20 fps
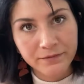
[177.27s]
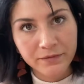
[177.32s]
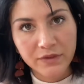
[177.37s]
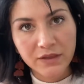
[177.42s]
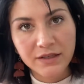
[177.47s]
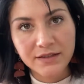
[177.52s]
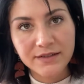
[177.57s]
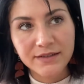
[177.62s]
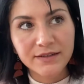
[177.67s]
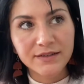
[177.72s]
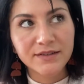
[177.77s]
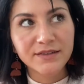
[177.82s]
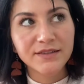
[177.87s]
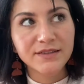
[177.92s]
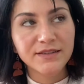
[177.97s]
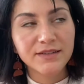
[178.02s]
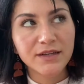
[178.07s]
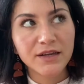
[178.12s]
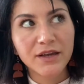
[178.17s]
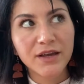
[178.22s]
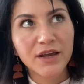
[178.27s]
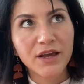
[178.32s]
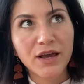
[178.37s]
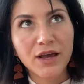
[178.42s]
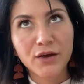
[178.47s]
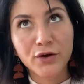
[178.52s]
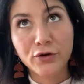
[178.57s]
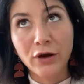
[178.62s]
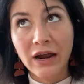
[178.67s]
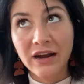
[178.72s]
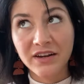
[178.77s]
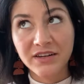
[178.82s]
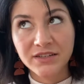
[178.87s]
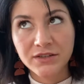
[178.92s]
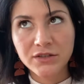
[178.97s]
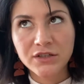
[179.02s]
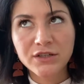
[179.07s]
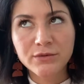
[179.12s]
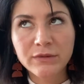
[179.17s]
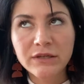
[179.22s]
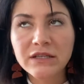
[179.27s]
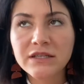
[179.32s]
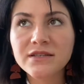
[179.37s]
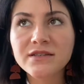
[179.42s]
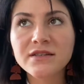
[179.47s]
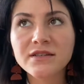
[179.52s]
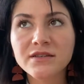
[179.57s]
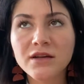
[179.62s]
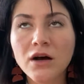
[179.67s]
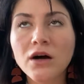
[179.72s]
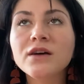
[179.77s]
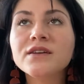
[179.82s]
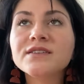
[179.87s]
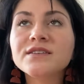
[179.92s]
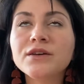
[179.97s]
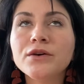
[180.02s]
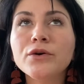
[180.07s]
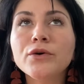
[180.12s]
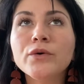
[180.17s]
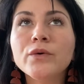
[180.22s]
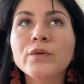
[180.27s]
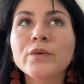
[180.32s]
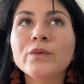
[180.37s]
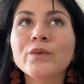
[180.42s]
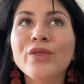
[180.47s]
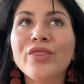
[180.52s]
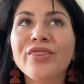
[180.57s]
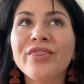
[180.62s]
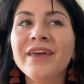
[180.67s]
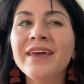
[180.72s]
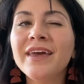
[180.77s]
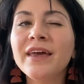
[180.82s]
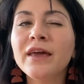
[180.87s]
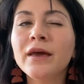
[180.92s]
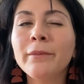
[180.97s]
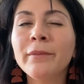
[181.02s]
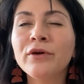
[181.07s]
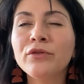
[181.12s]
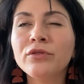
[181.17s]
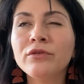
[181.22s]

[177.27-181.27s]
This is gratitude to me. This is also thinking about the